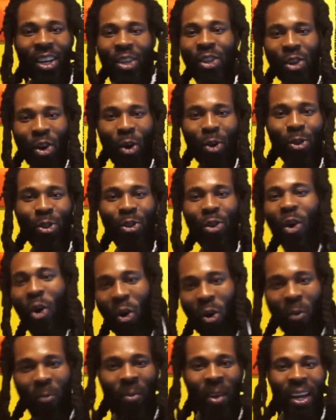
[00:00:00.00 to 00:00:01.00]
You
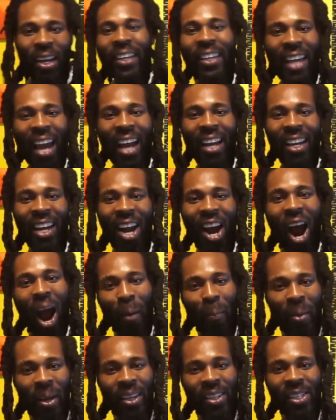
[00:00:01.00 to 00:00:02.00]
too. Get there
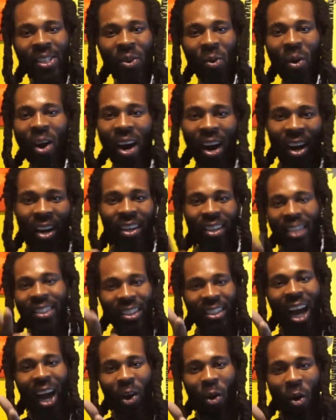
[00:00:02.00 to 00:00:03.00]
and be square.
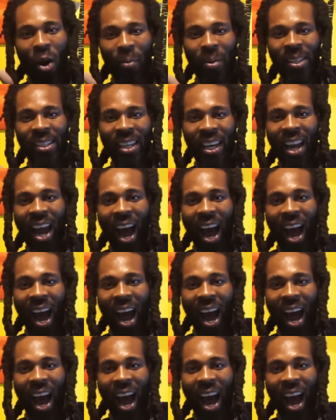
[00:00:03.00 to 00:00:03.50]
Jacoby said